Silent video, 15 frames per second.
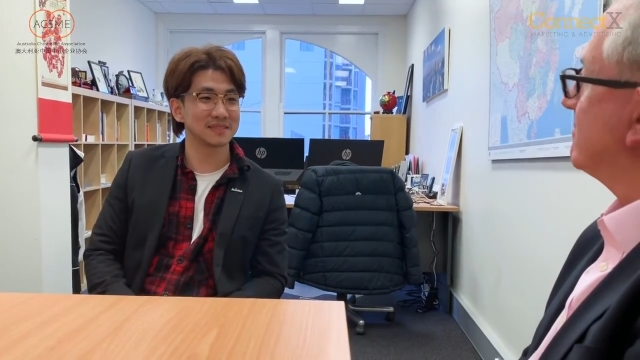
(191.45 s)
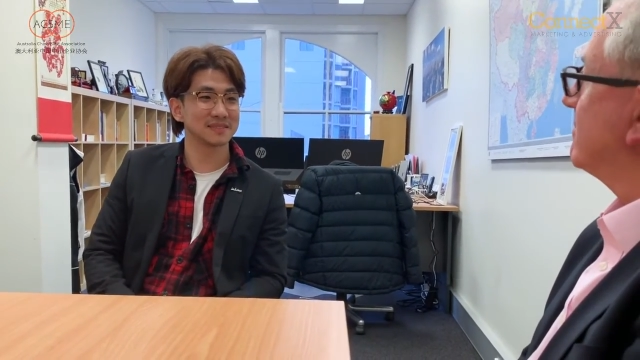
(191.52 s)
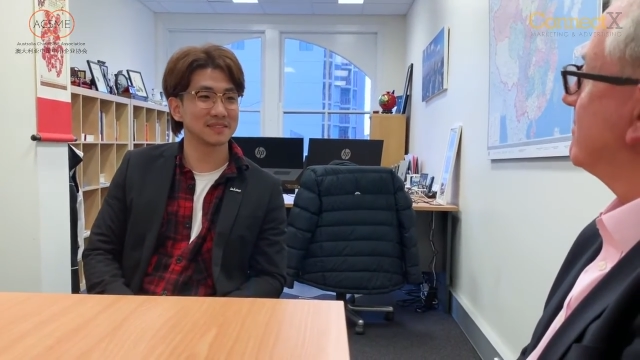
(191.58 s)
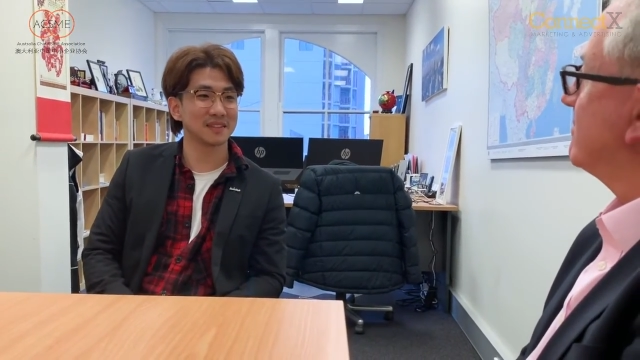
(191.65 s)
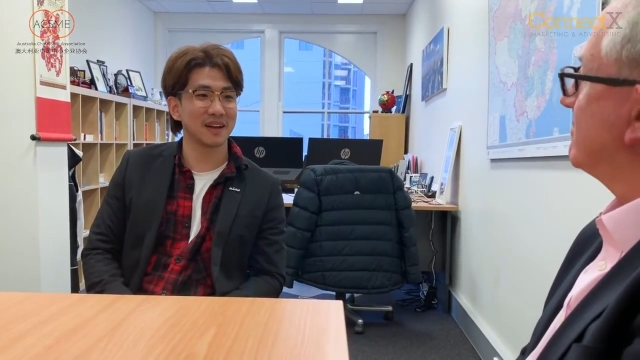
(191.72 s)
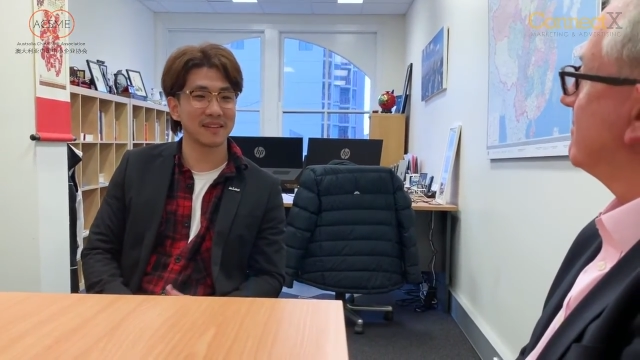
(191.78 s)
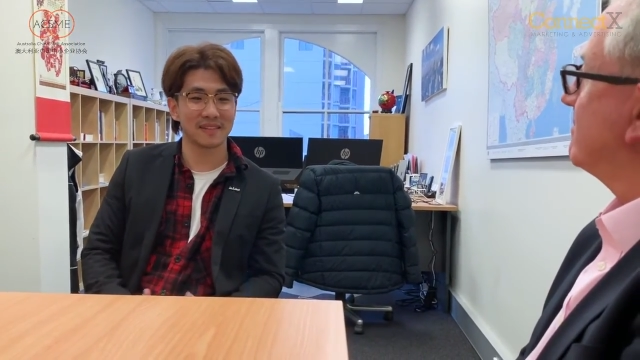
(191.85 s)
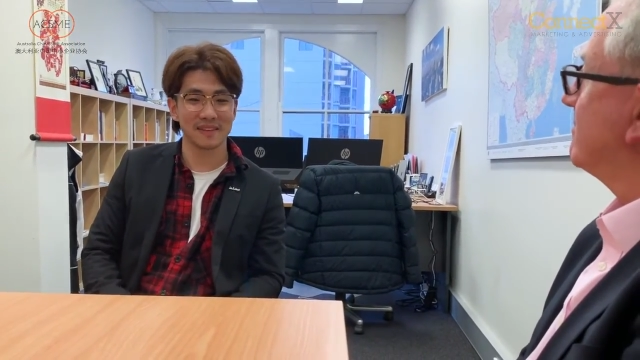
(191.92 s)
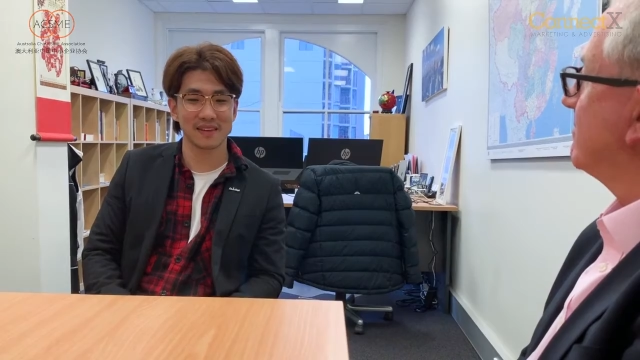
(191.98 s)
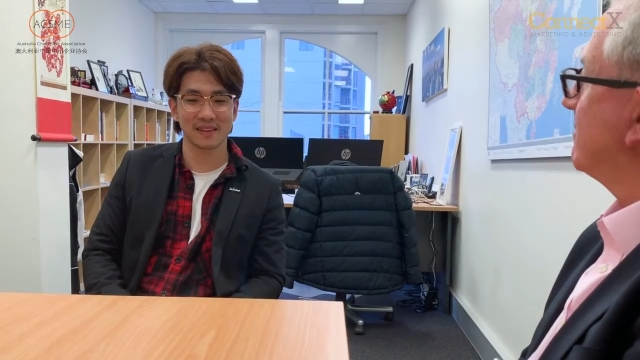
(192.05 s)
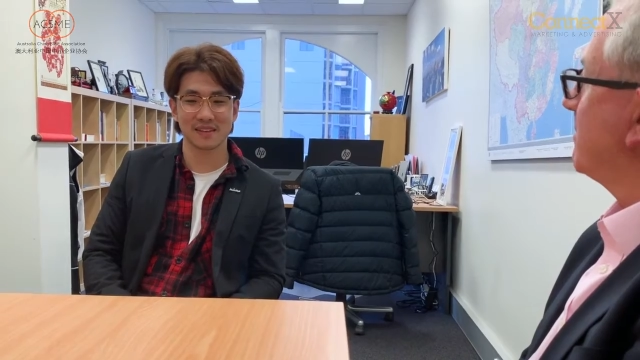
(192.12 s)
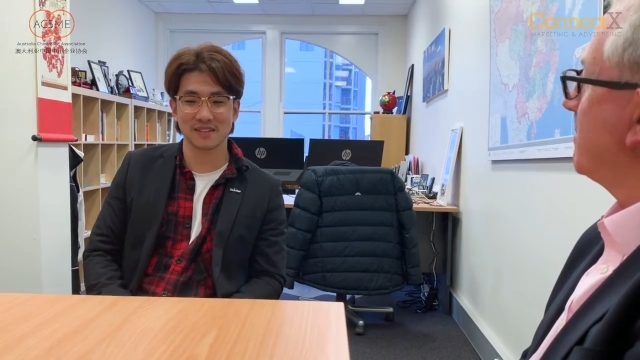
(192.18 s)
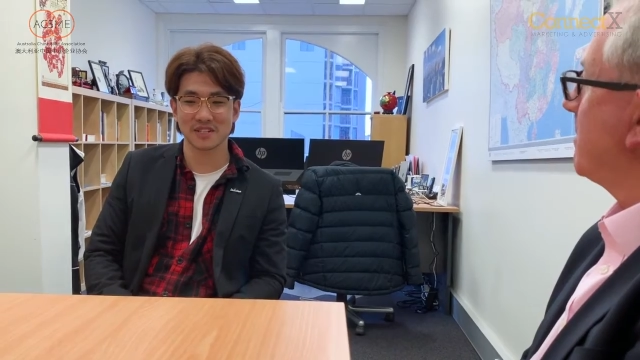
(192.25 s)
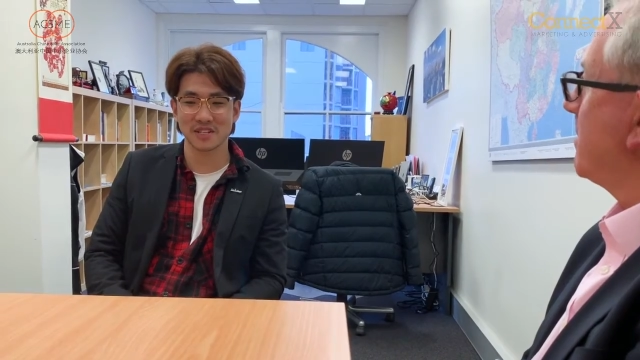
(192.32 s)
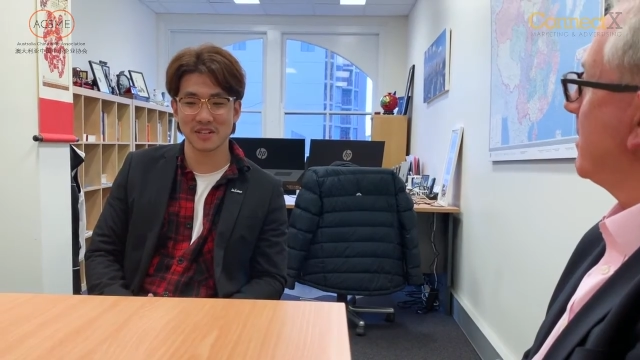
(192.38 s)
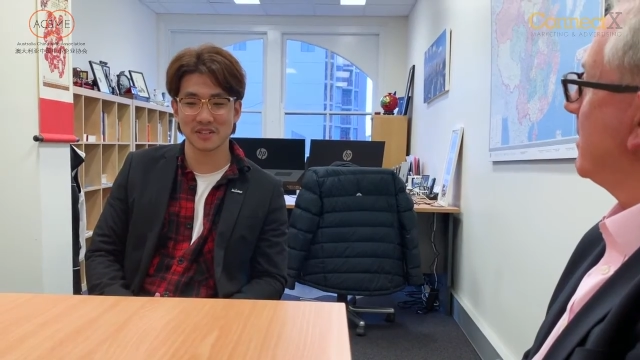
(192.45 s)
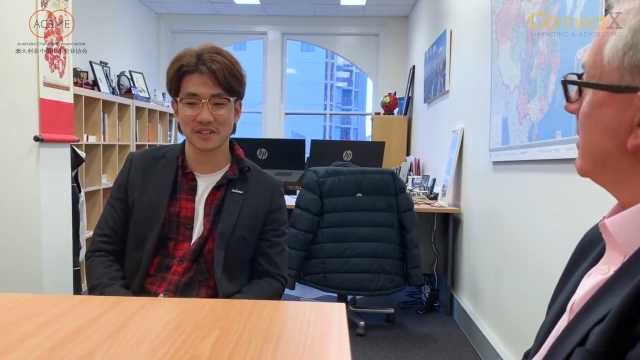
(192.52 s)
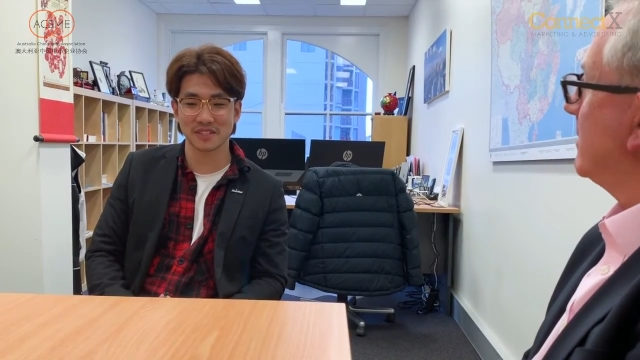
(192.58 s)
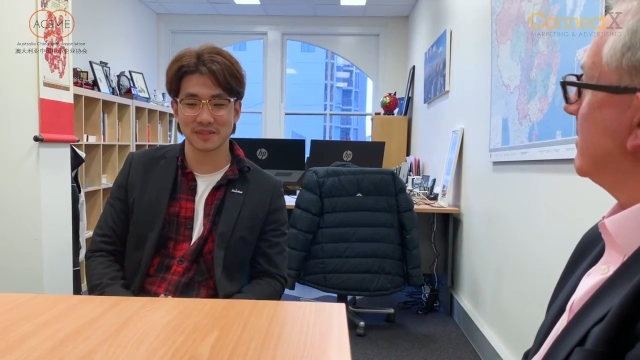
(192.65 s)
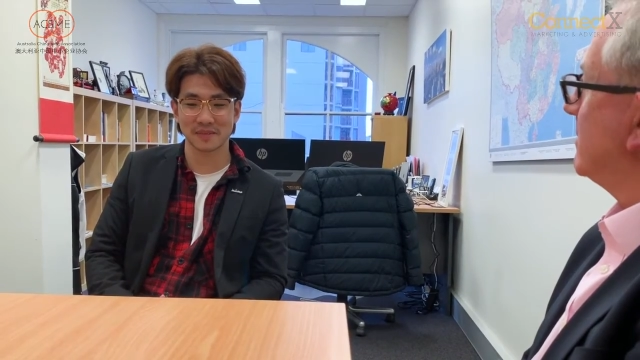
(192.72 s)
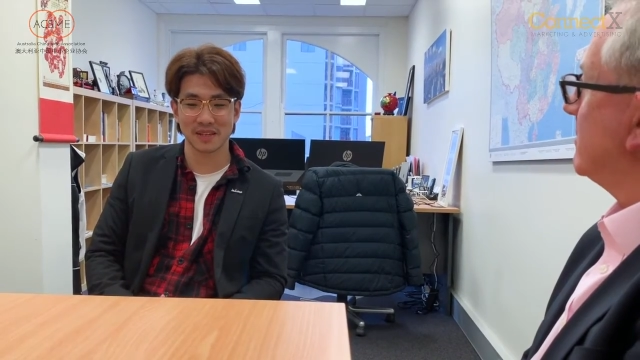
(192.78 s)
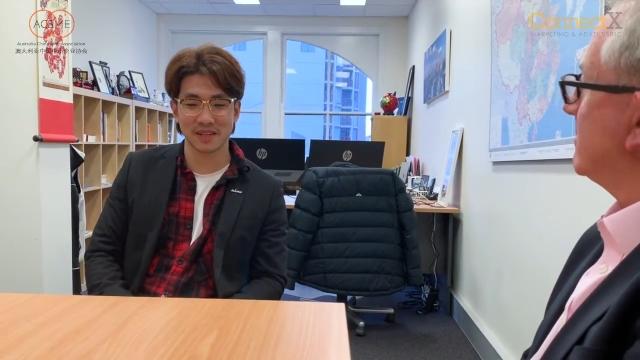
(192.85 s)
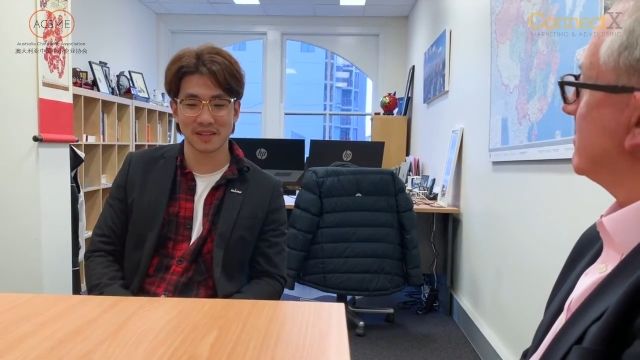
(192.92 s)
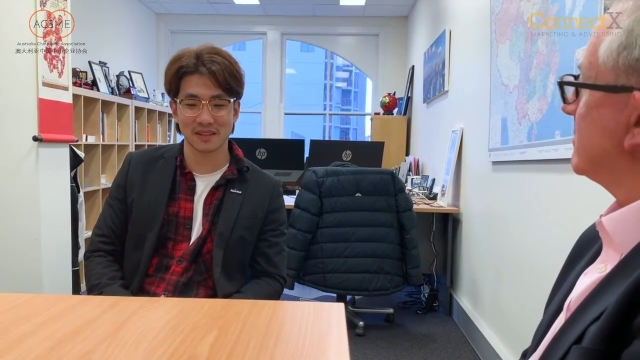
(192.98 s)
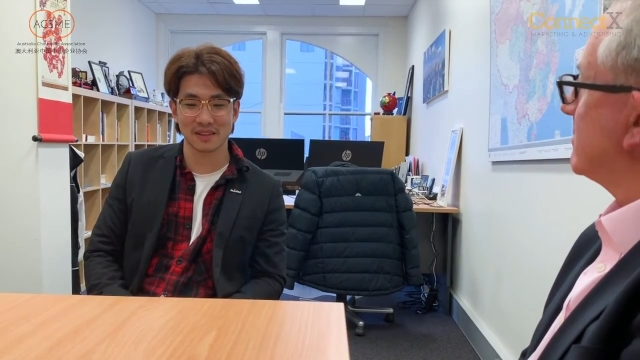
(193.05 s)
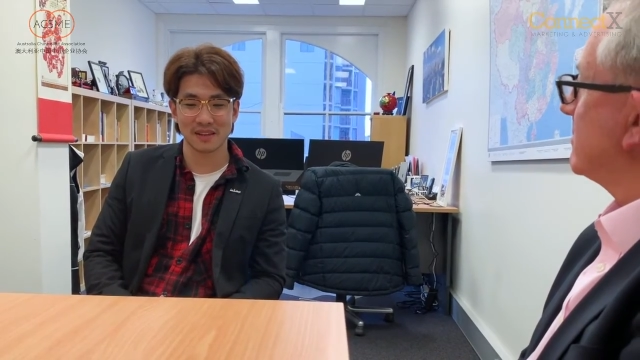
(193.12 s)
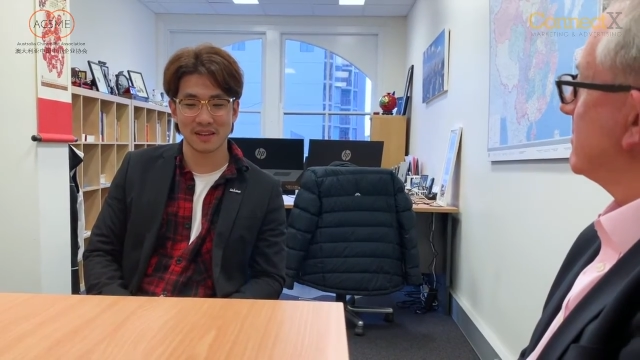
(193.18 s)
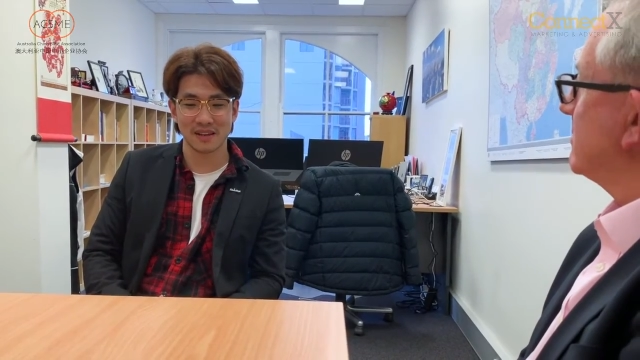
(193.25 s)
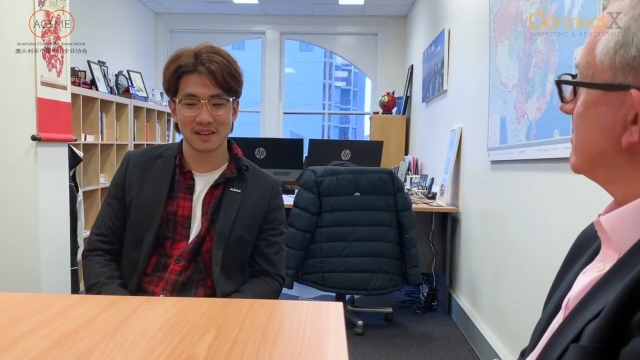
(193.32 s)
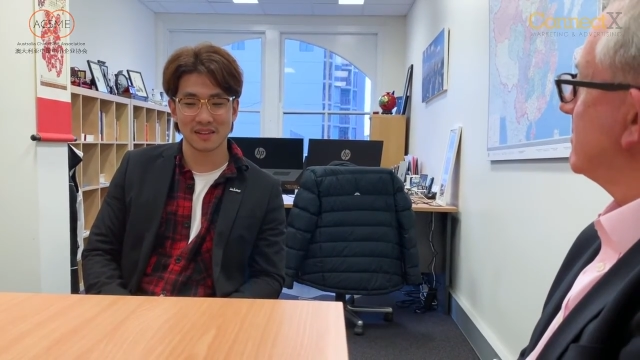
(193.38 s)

So I think, generally speaking,